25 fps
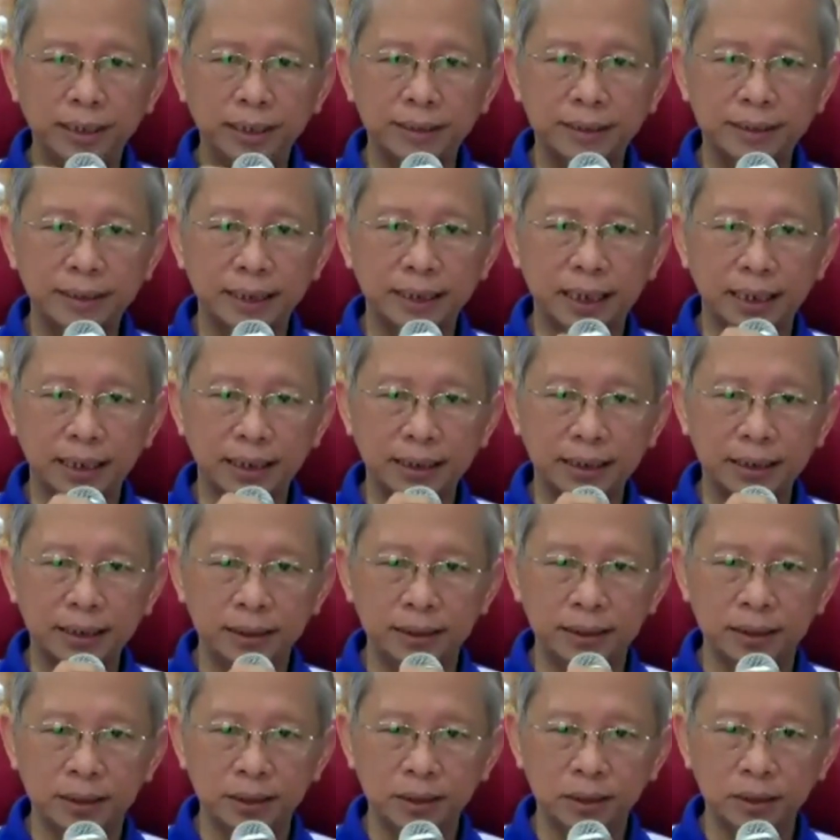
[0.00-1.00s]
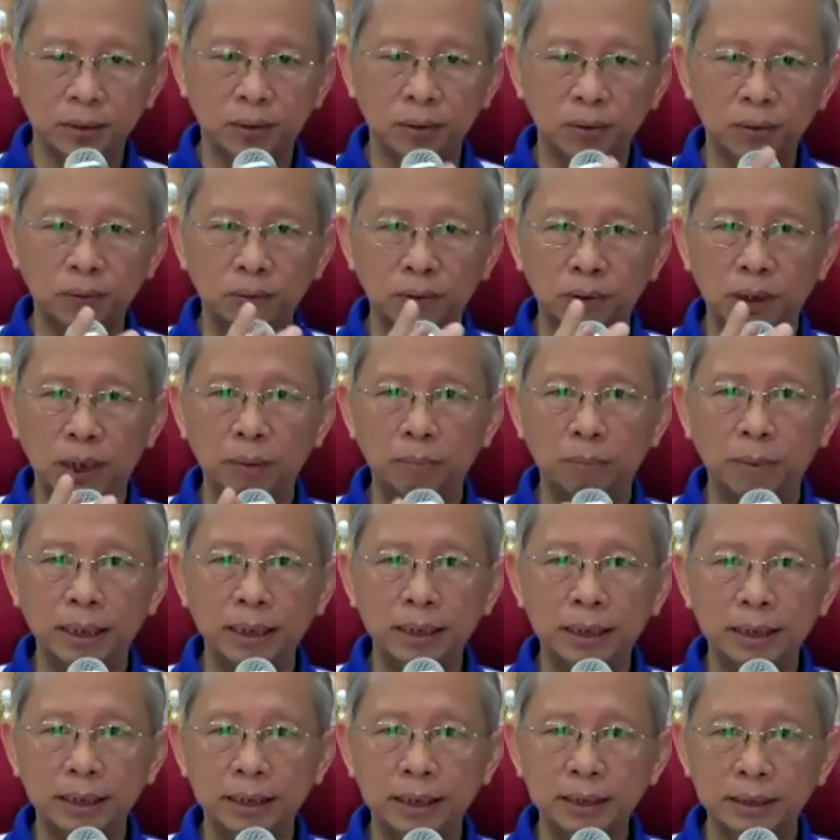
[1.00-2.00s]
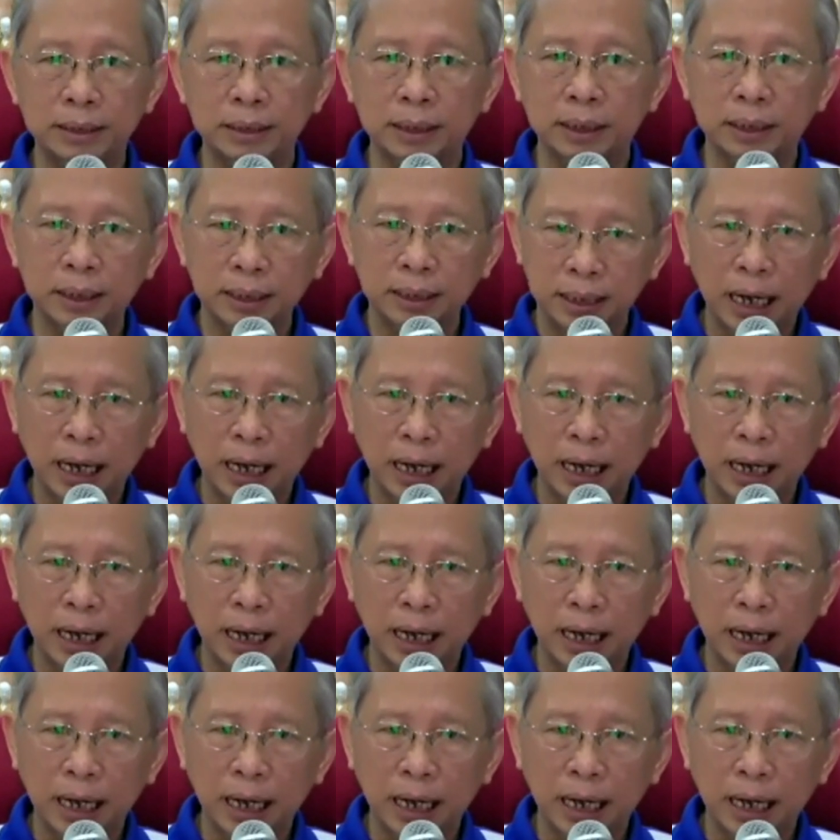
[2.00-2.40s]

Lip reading: anxiety, sorrow, lamentation,